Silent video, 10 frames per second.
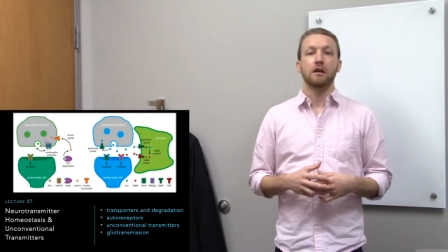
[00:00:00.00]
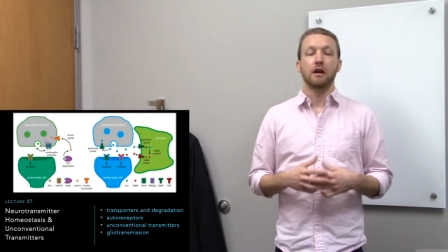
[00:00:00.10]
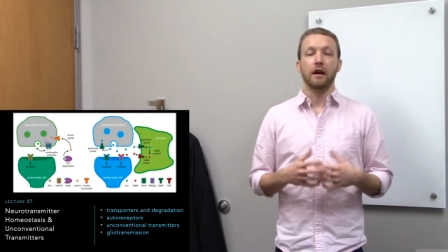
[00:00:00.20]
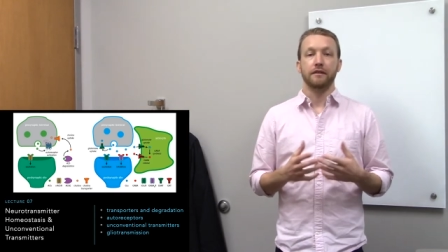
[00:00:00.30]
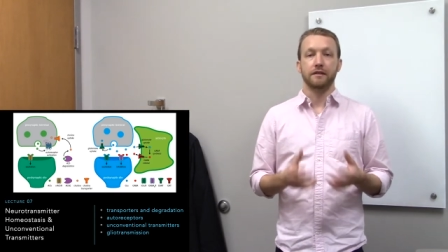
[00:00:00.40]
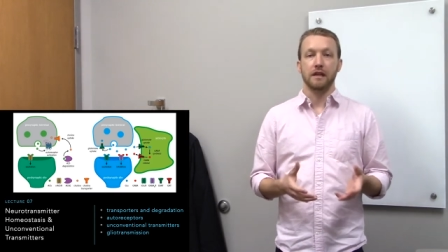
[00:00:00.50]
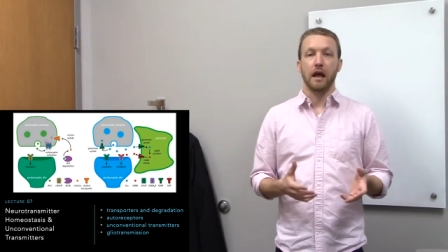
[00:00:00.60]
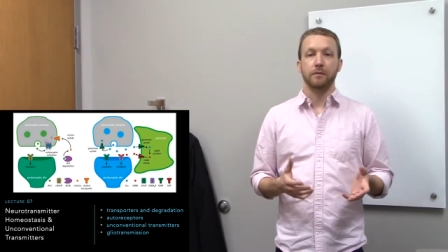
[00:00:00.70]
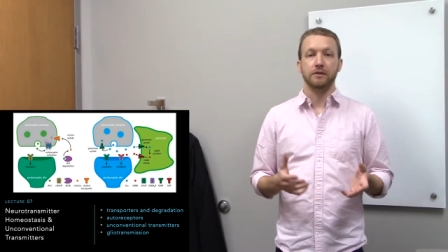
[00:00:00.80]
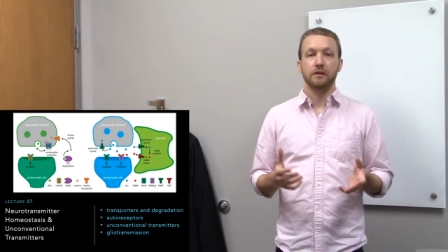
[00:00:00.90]
at the
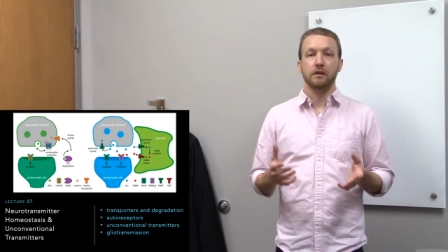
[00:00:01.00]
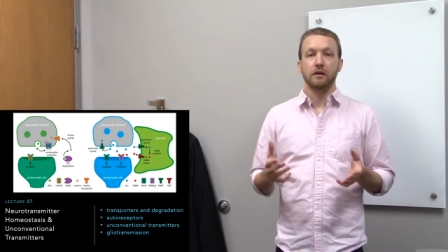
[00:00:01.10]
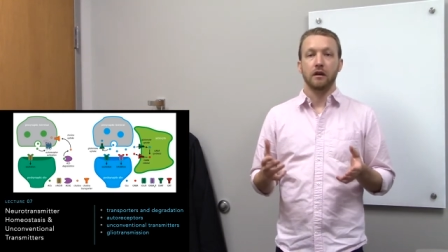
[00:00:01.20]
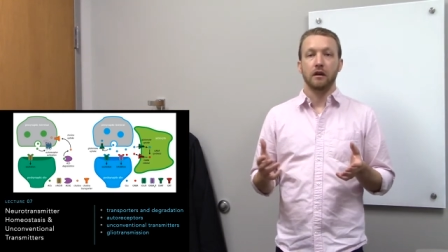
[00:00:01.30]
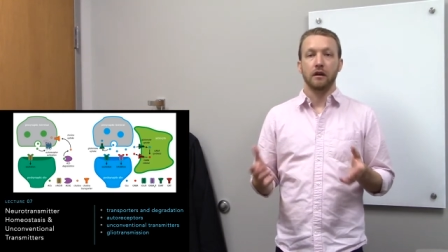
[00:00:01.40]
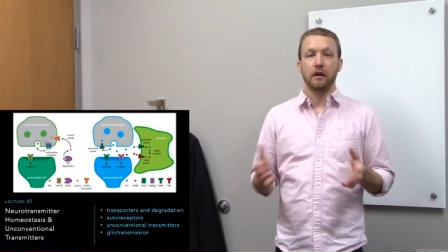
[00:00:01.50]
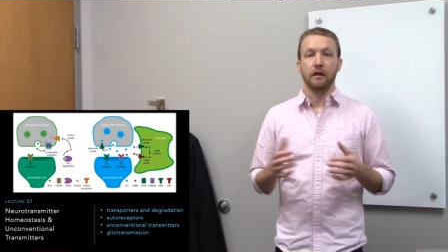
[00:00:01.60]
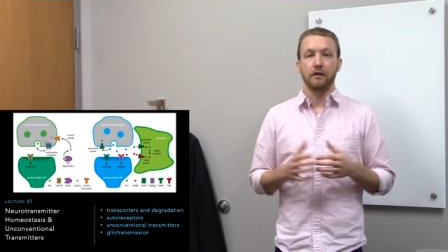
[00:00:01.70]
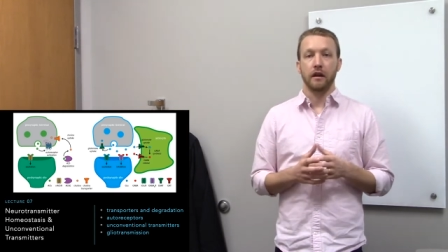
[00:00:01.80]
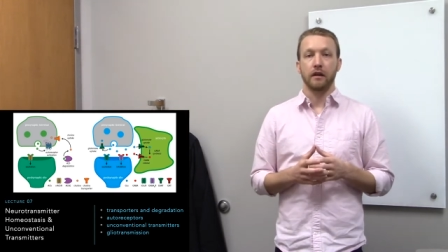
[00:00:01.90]
synapse uh,
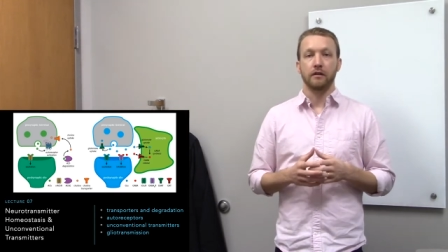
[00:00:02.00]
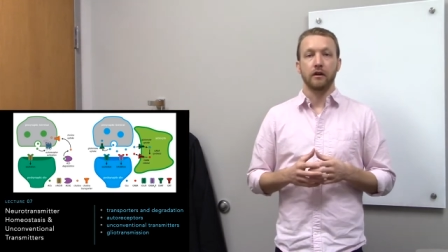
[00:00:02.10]
and, and